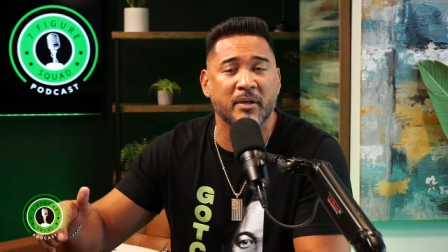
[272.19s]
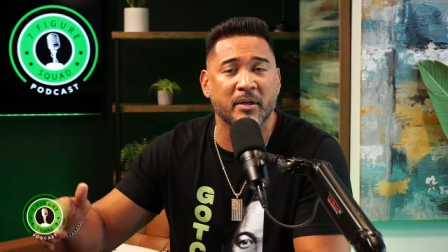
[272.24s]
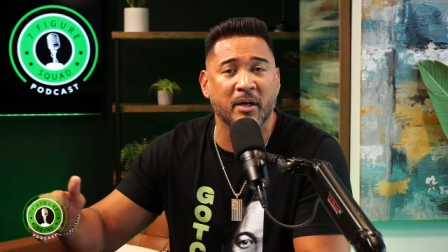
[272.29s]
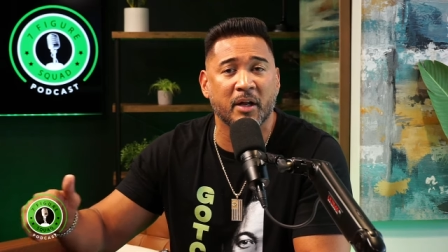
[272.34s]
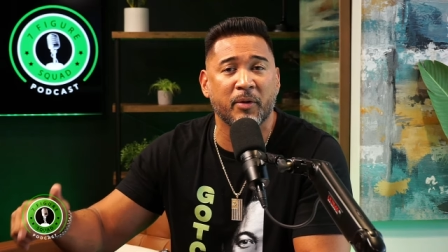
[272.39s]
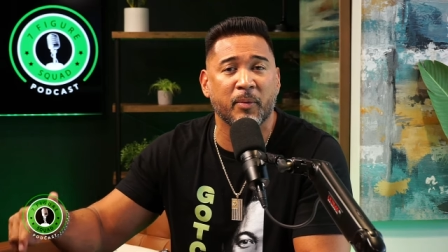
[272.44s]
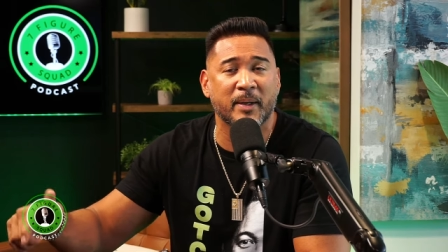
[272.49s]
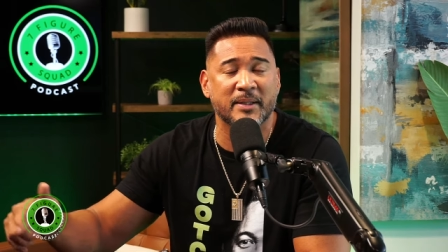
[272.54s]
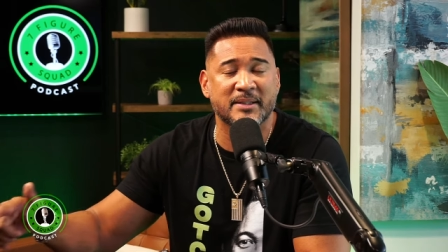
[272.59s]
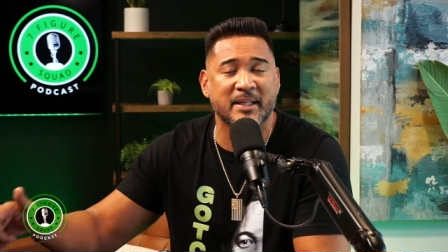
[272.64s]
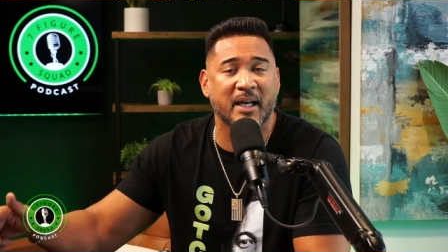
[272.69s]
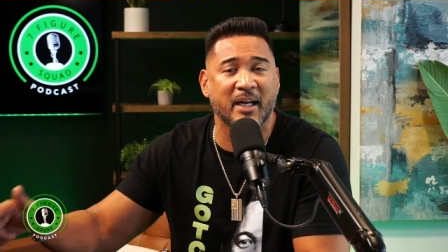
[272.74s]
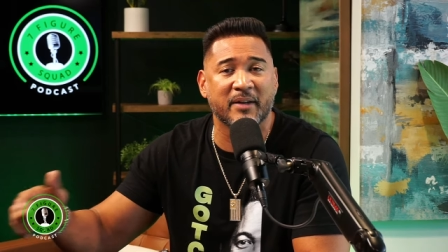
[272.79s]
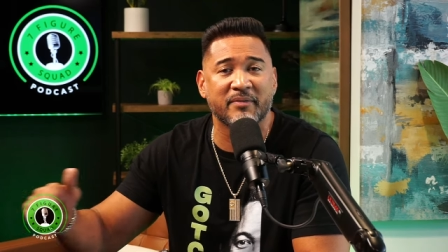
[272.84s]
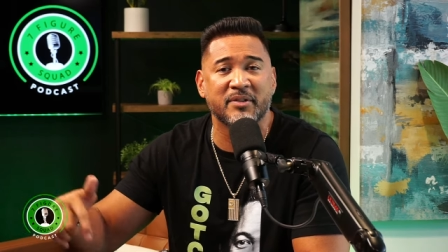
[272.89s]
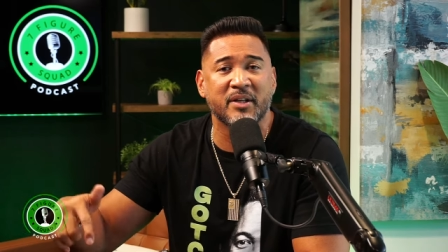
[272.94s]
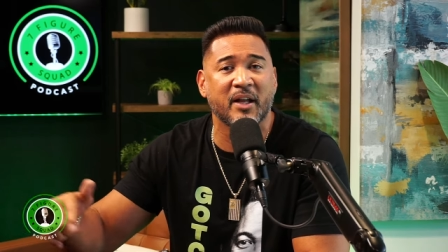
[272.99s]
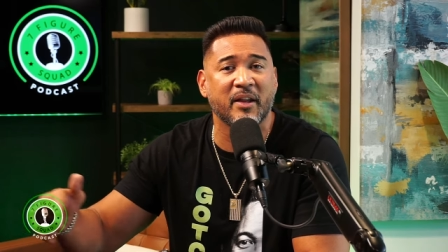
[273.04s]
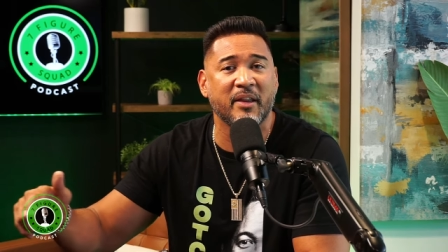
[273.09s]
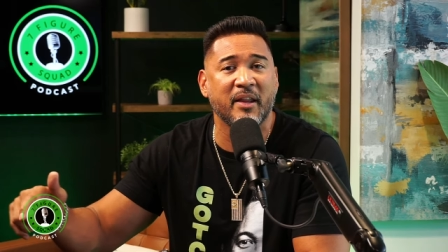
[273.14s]
otherwise not have
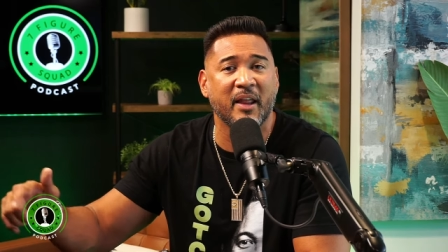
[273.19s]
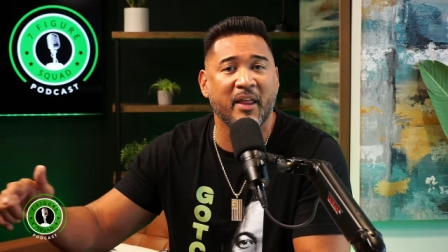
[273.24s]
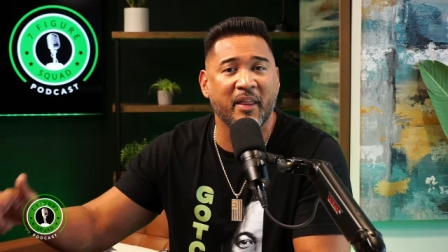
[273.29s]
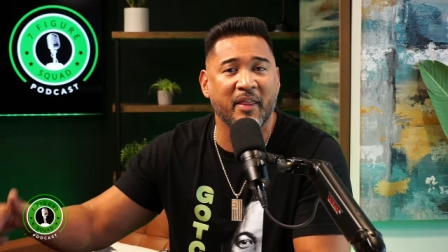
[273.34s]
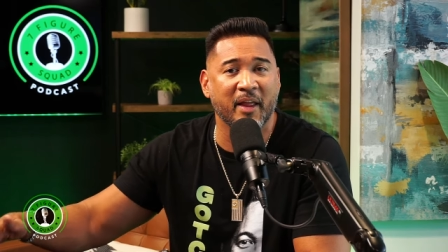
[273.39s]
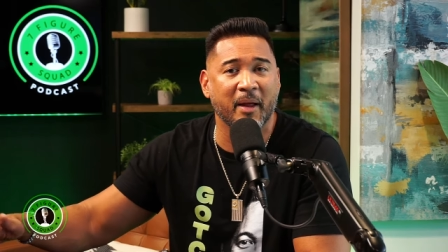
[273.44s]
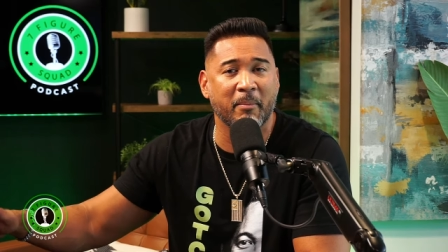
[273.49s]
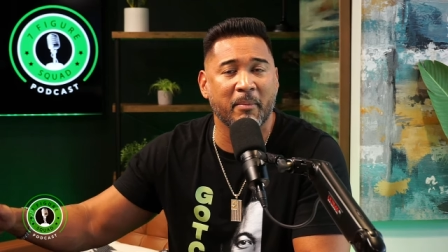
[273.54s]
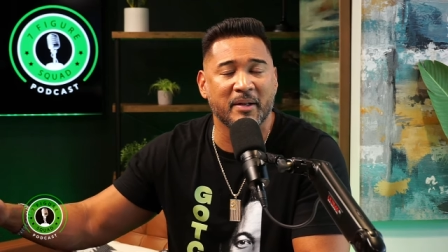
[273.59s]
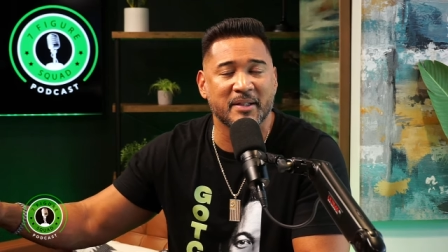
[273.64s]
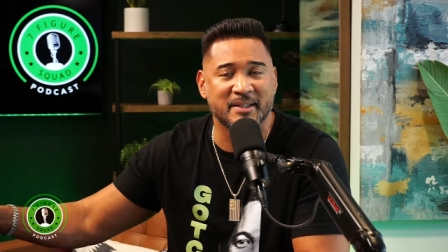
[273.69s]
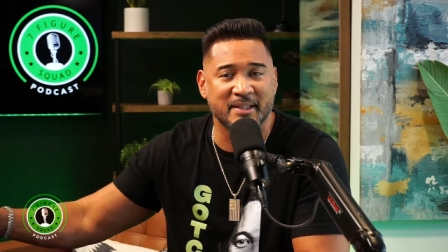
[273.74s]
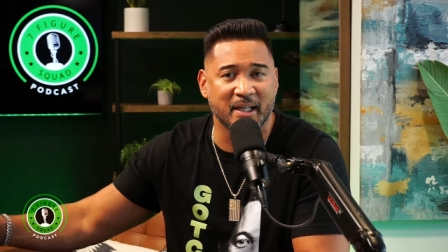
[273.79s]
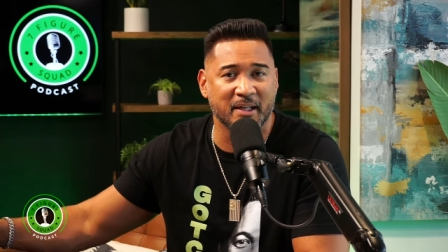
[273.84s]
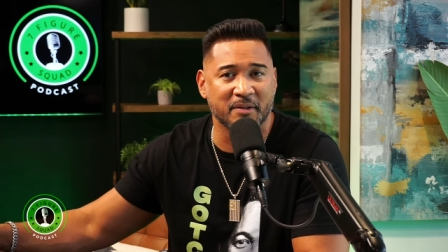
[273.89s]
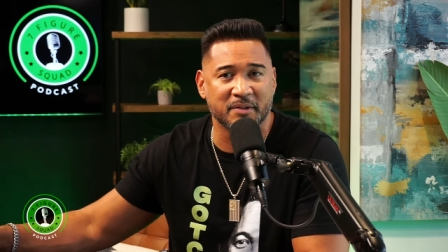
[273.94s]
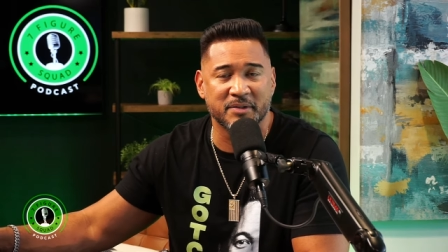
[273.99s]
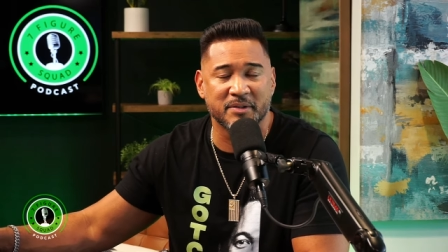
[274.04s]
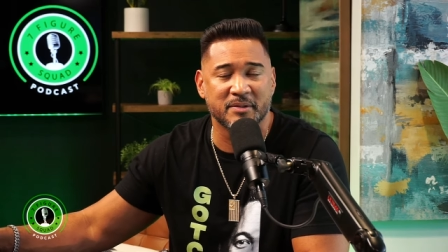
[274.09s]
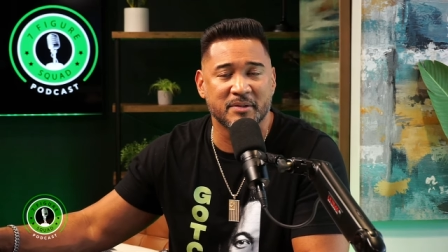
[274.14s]
done
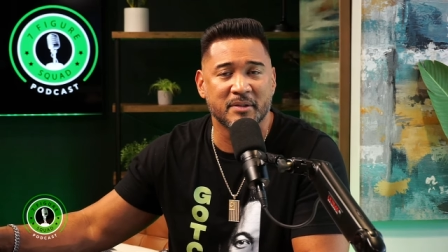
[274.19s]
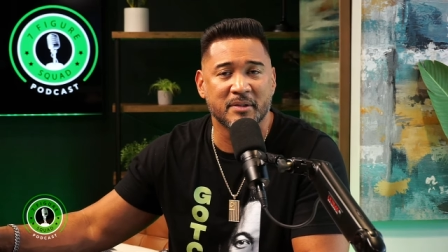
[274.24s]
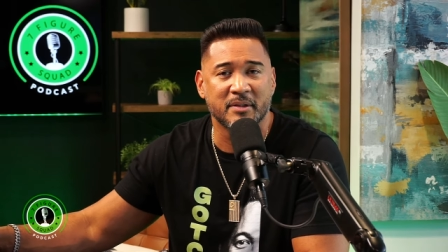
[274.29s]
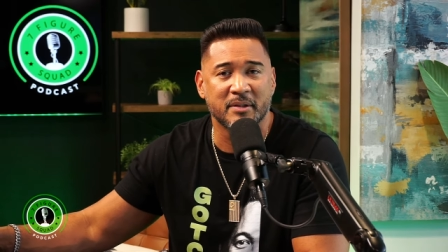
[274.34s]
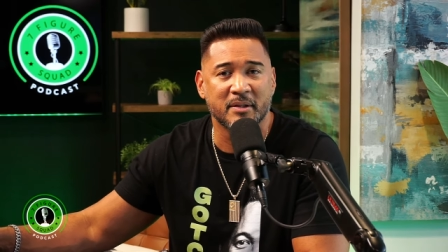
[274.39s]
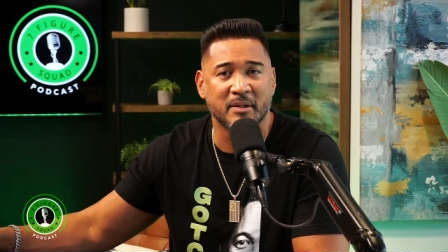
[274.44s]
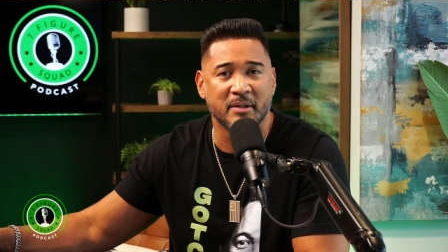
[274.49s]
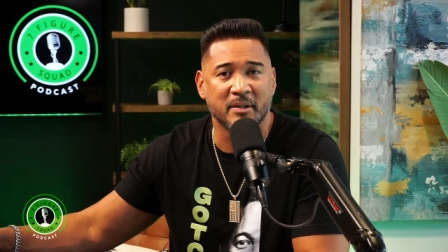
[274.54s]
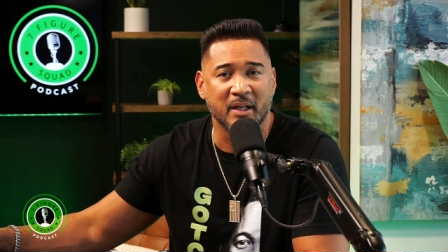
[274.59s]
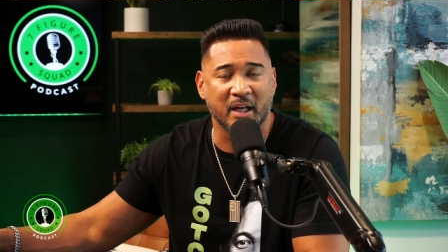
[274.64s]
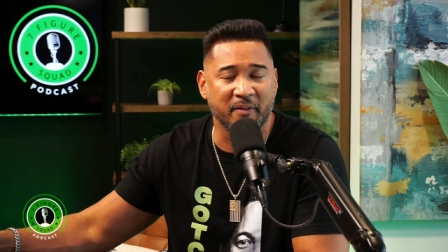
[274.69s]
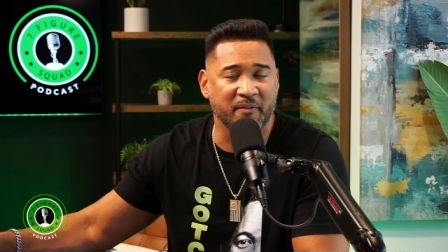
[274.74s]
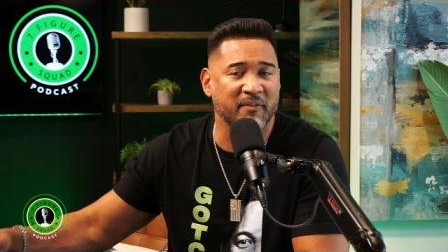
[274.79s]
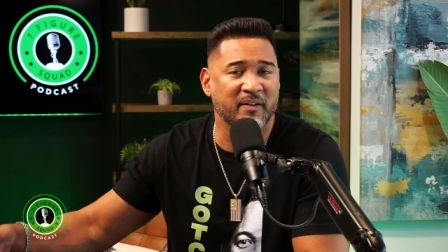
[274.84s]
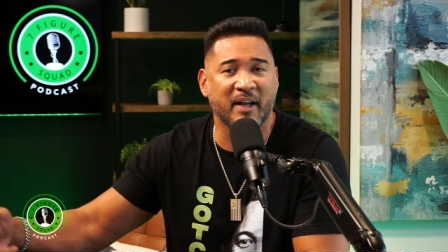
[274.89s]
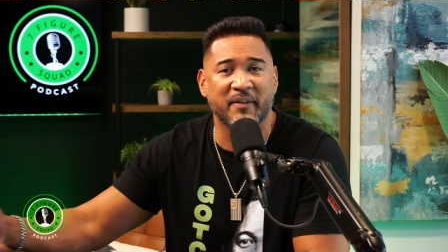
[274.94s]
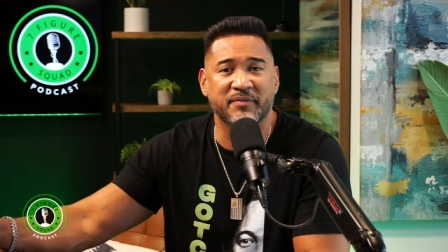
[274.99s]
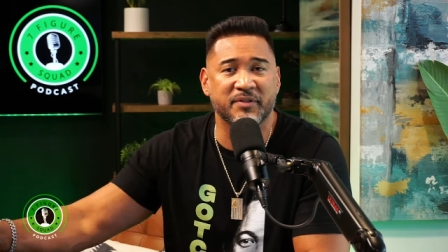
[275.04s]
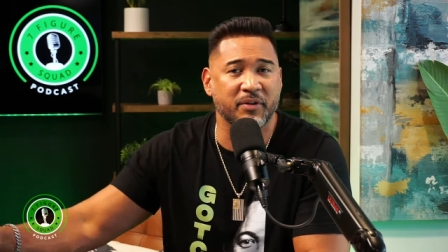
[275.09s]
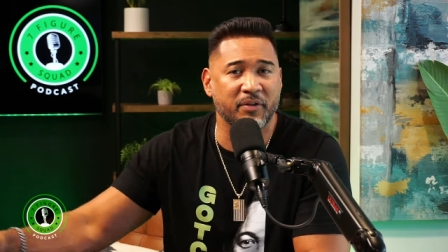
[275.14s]
themselves if
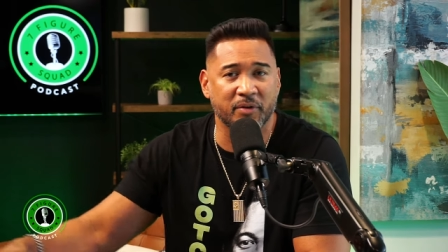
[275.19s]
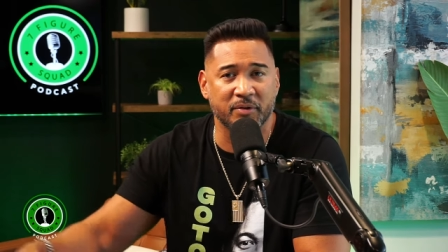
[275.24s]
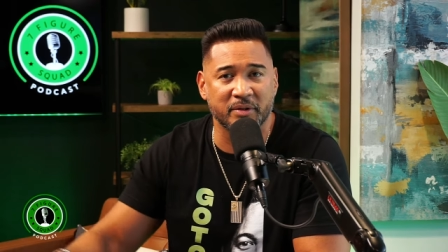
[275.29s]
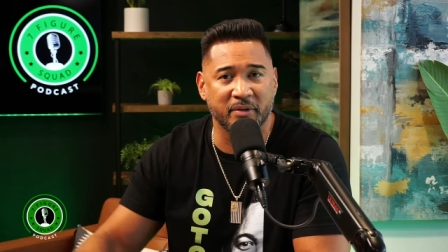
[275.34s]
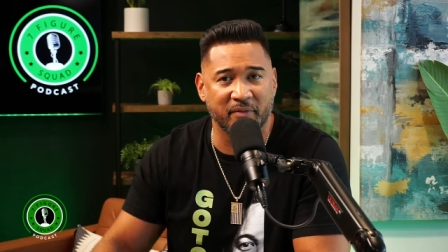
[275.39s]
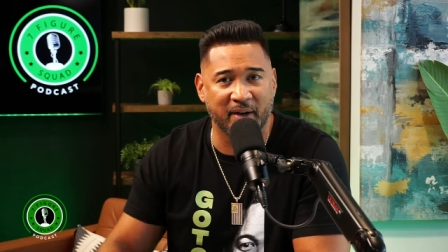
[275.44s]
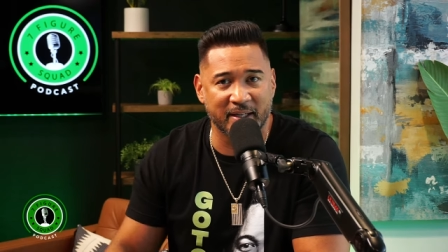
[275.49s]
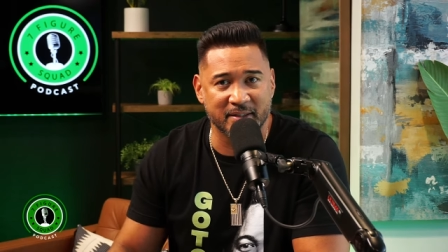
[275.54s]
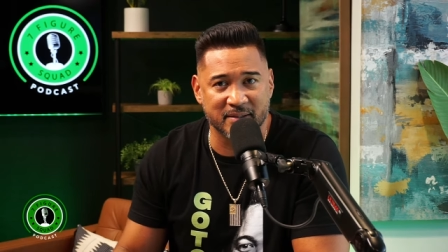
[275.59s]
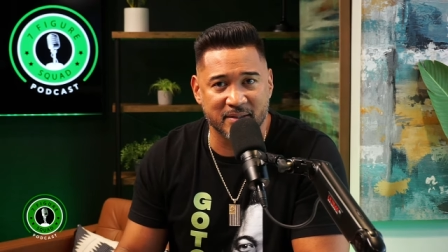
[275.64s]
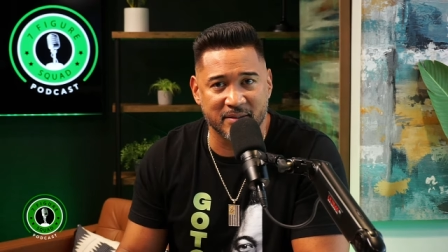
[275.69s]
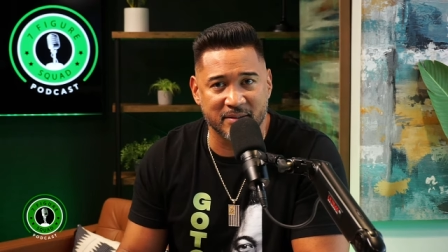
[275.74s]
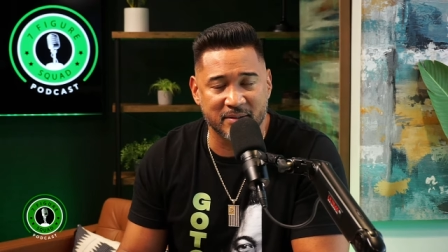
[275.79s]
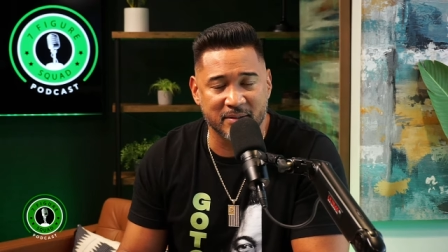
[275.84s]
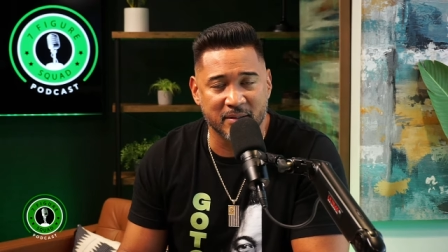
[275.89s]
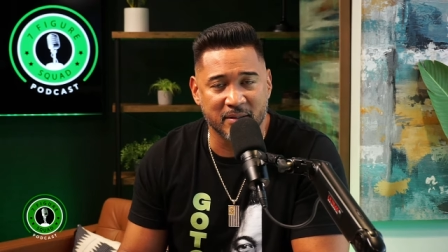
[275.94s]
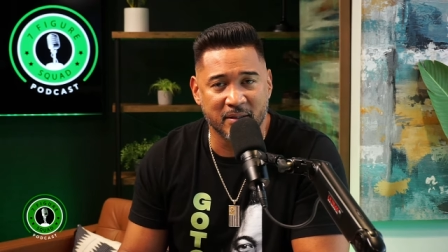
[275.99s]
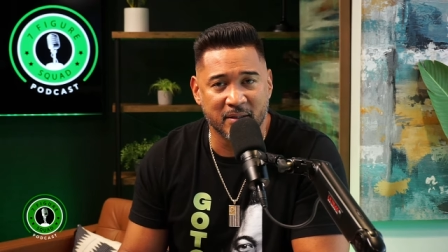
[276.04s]
left to their own devices.